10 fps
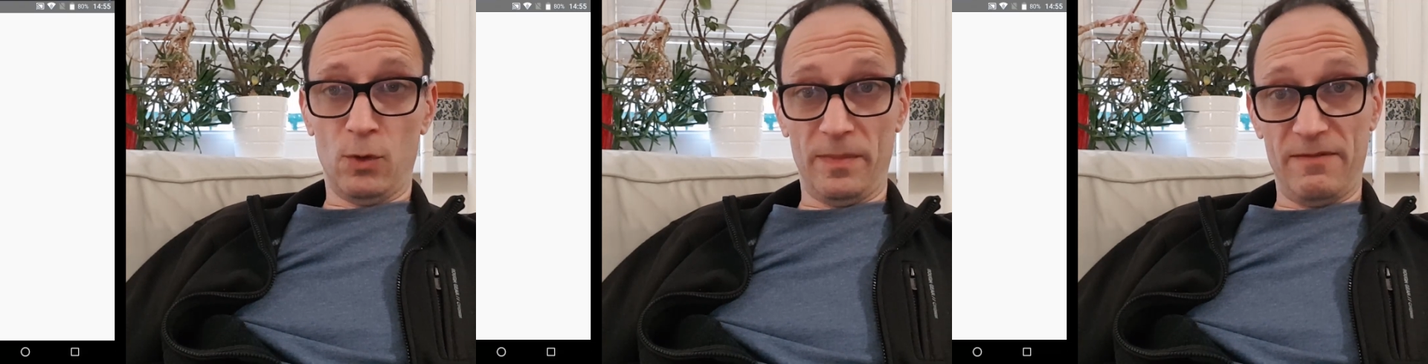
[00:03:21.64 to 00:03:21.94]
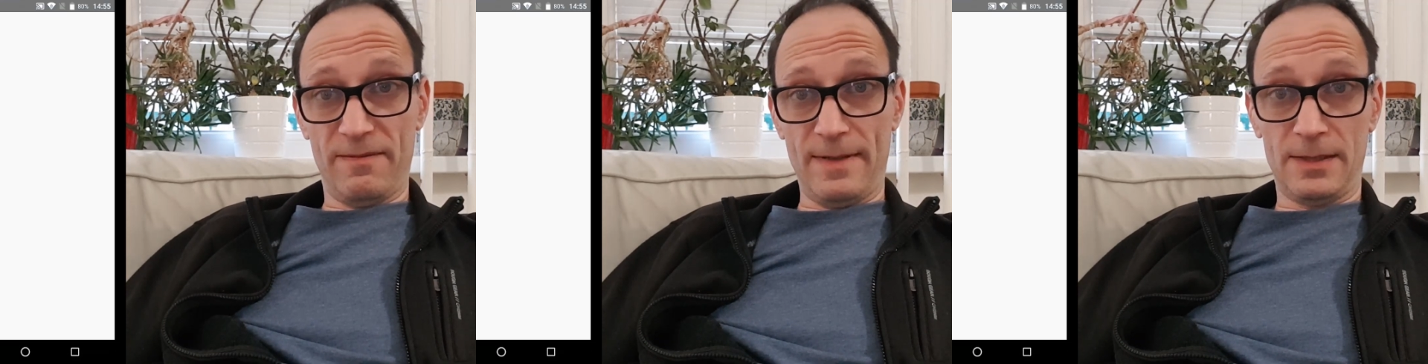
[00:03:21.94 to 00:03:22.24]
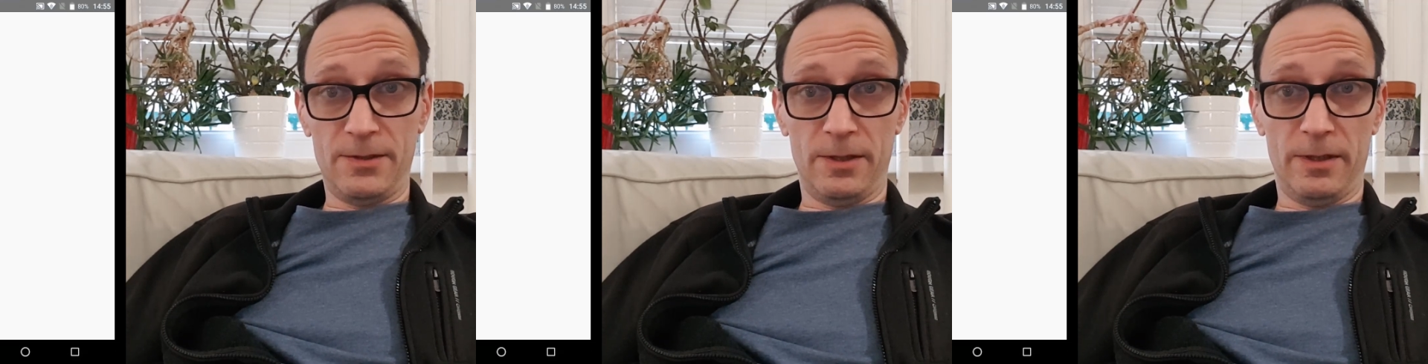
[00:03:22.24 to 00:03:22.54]
will be
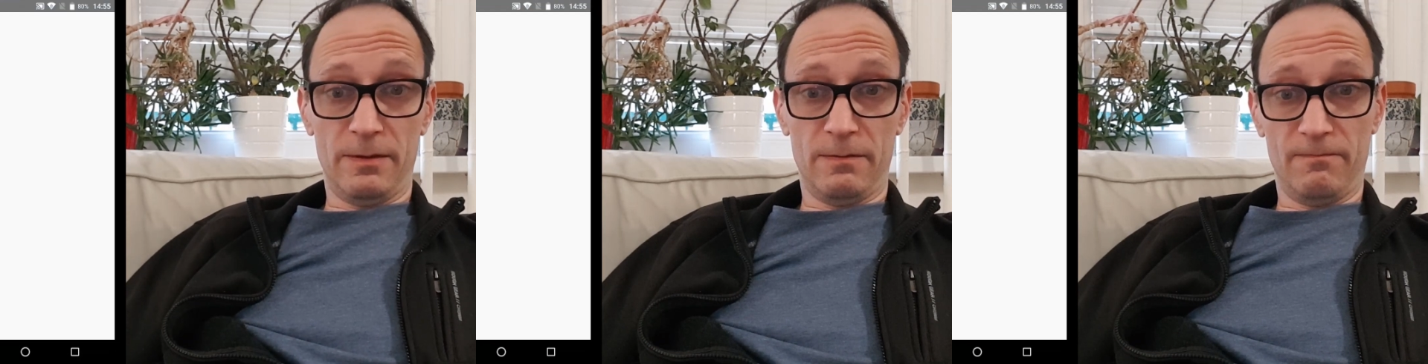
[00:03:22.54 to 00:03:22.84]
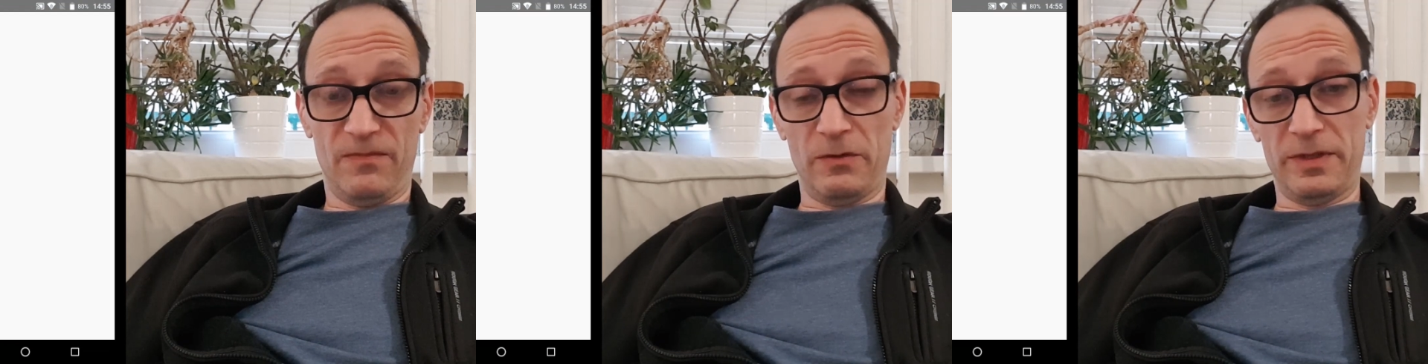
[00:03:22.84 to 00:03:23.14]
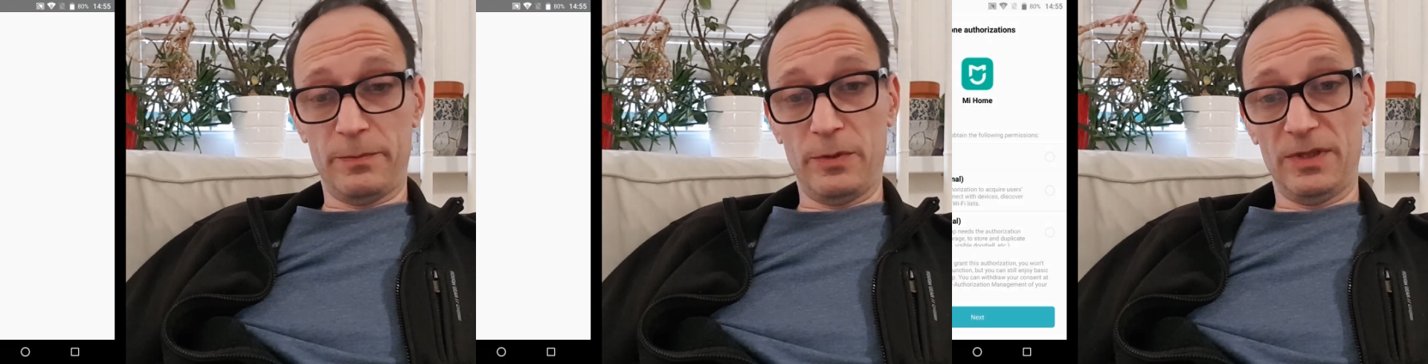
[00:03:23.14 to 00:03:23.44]
faster, the
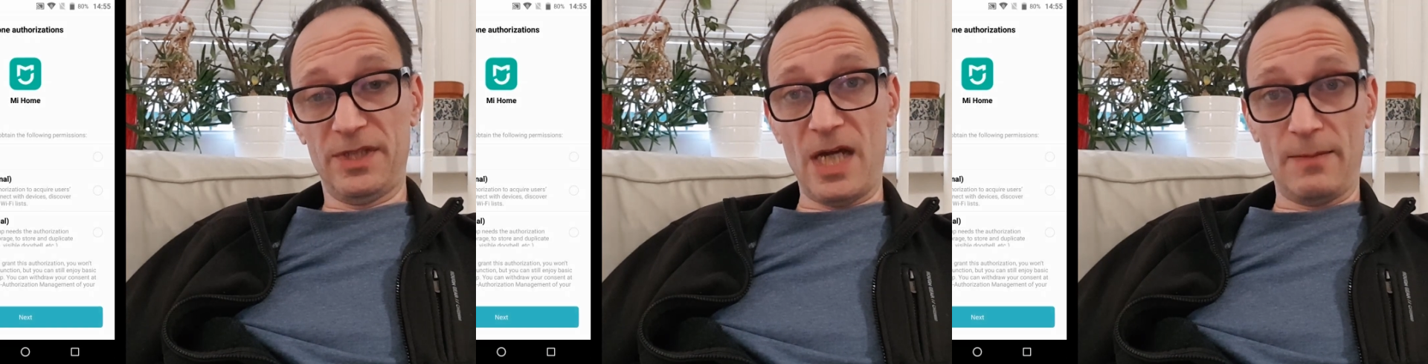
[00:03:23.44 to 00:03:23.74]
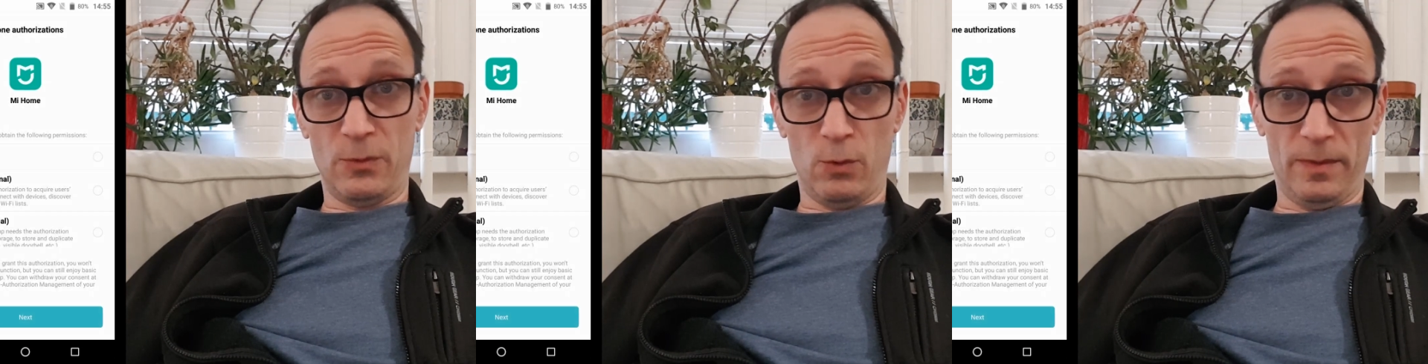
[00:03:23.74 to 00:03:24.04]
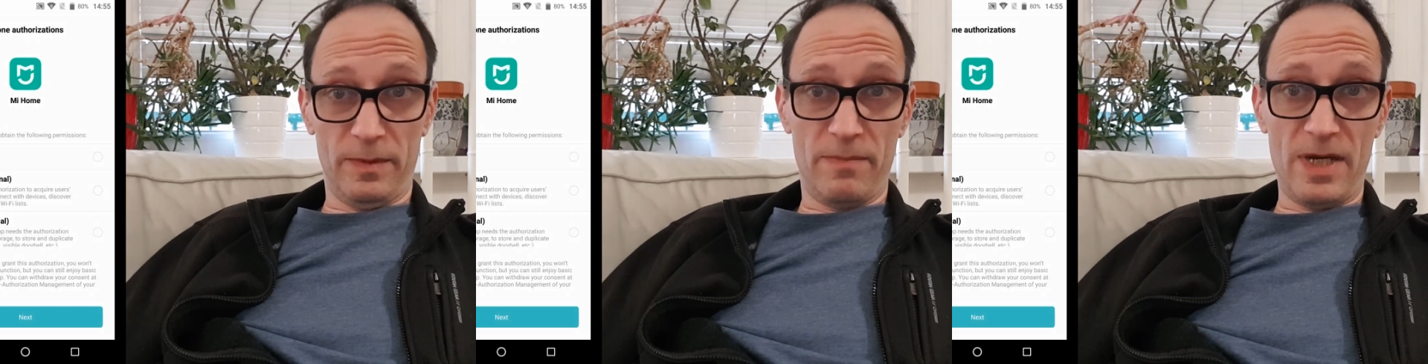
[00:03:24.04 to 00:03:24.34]
response times will
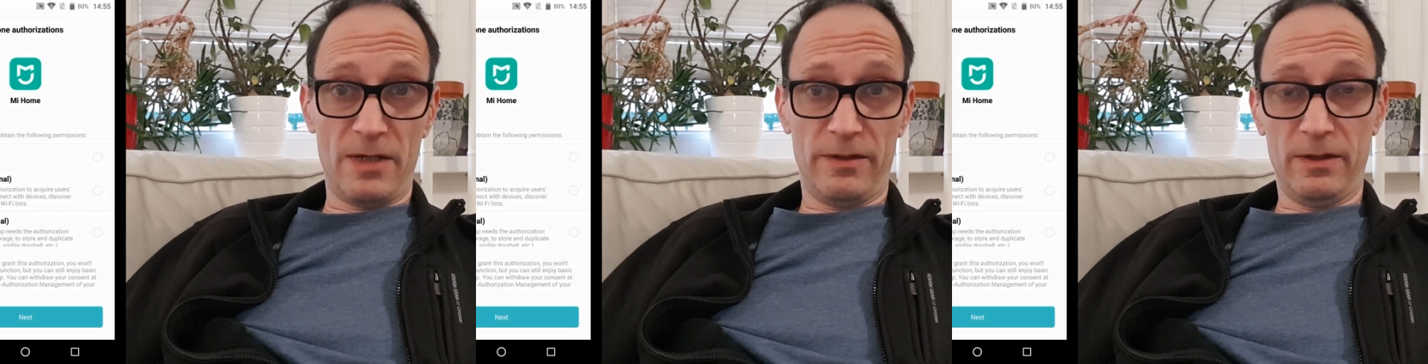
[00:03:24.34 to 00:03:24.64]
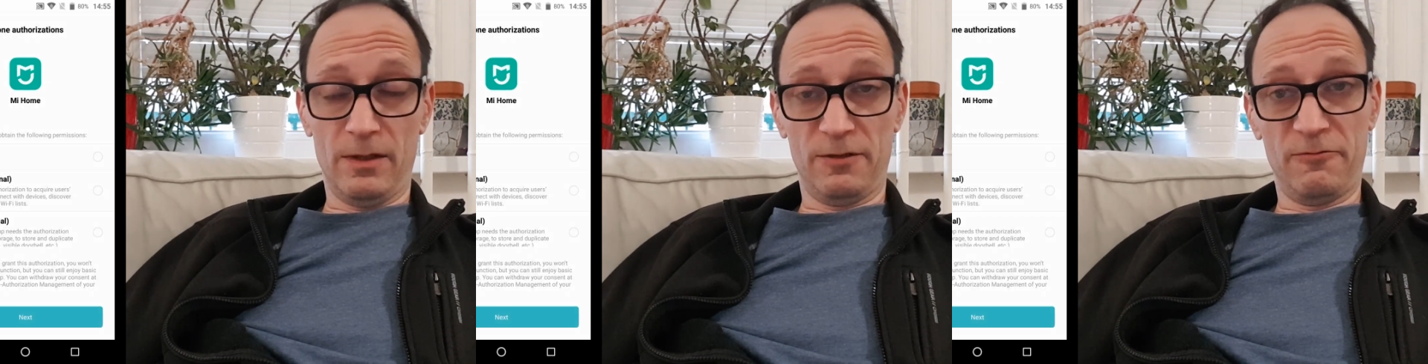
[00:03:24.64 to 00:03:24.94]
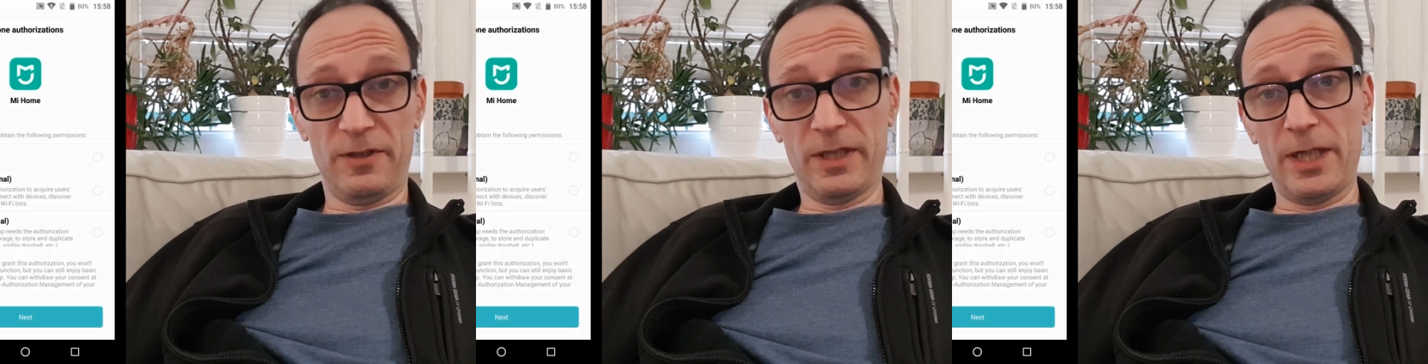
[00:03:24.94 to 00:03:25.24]
be better,
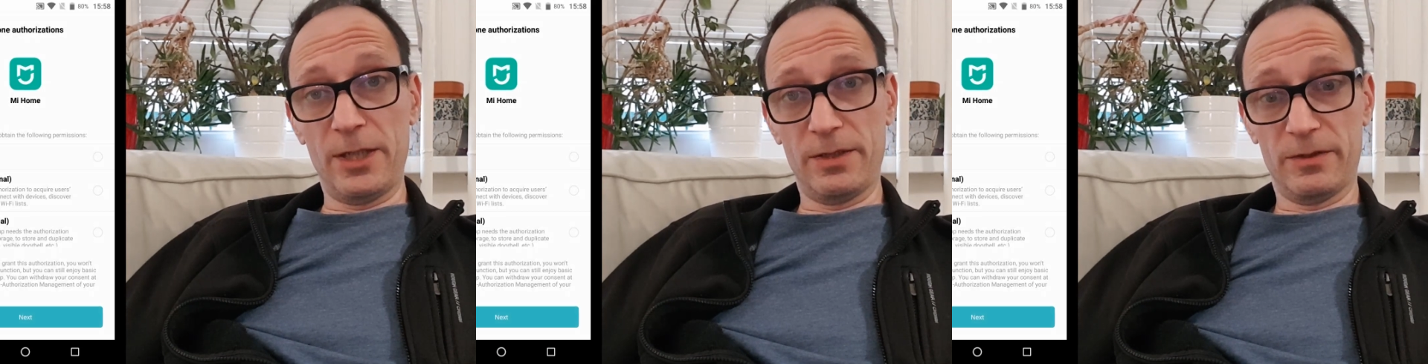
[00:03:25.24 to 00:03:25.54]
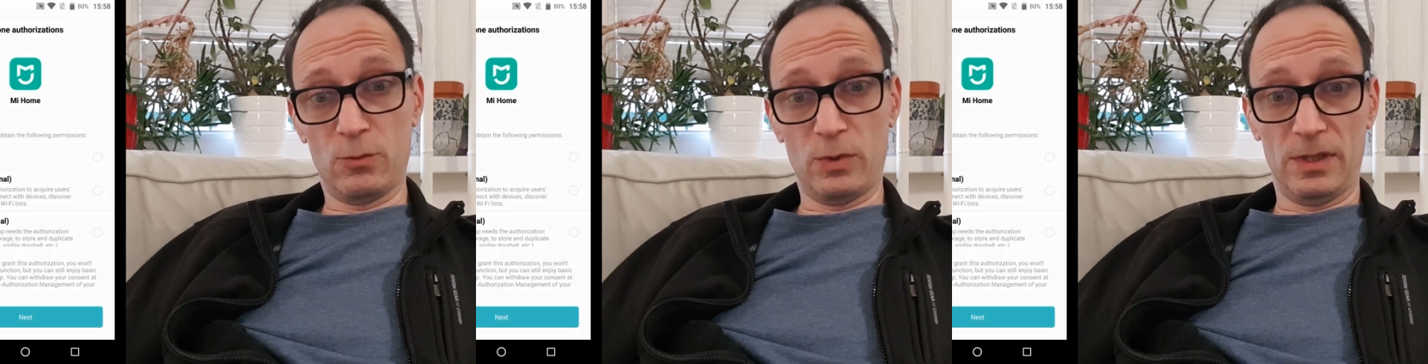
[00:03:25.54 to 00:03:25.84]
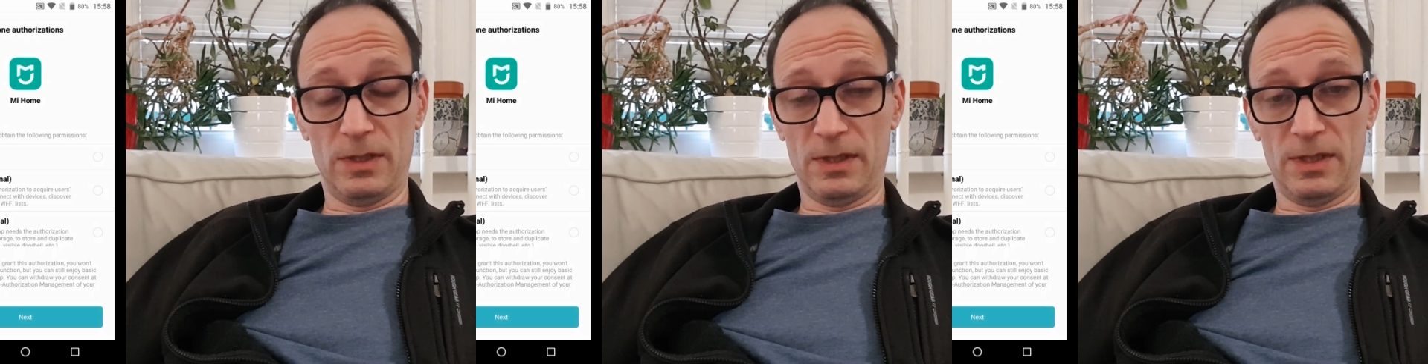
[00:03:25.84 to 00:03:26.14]
notifications
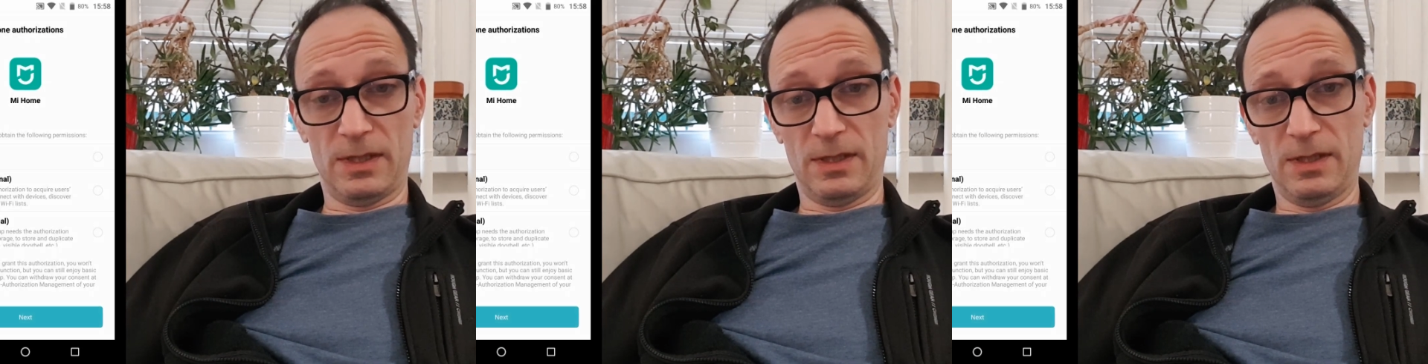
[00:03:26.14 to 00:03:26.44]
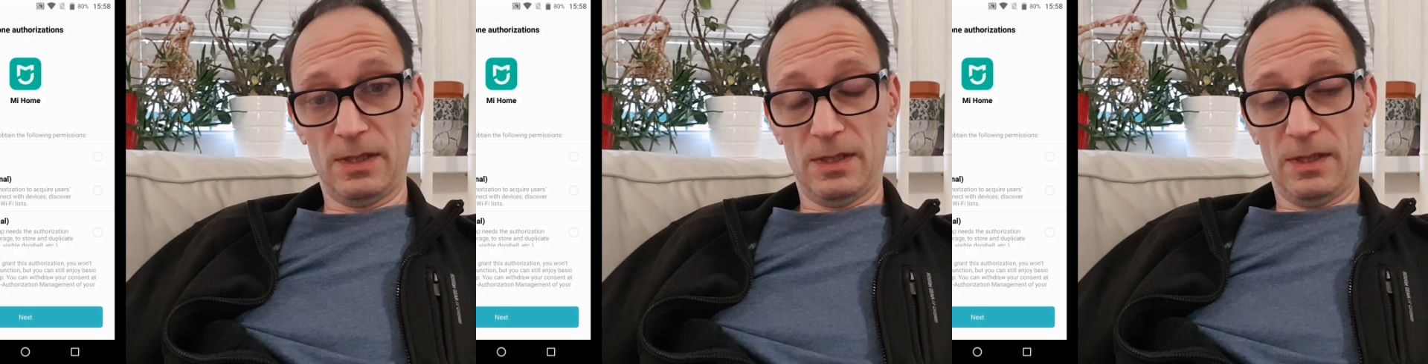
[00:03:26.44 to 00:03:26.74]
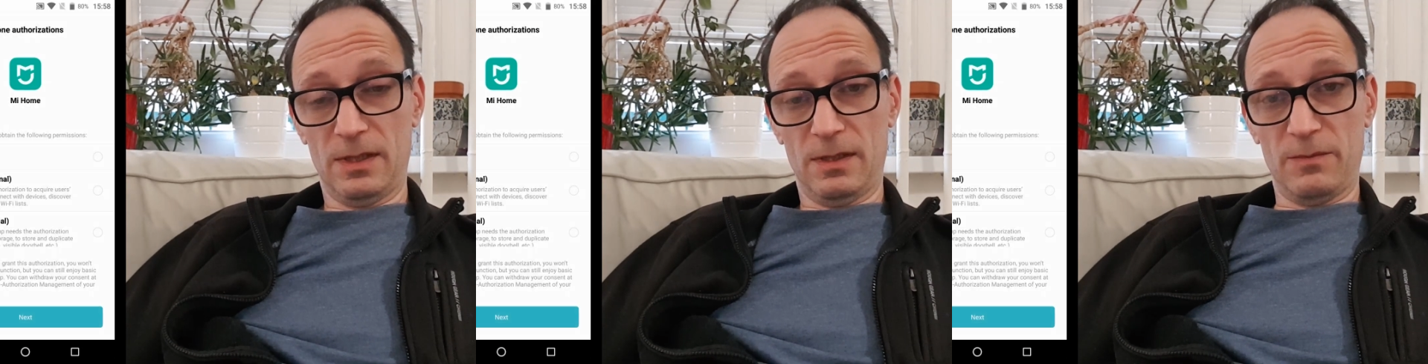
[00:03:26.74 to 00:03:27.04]
will uh,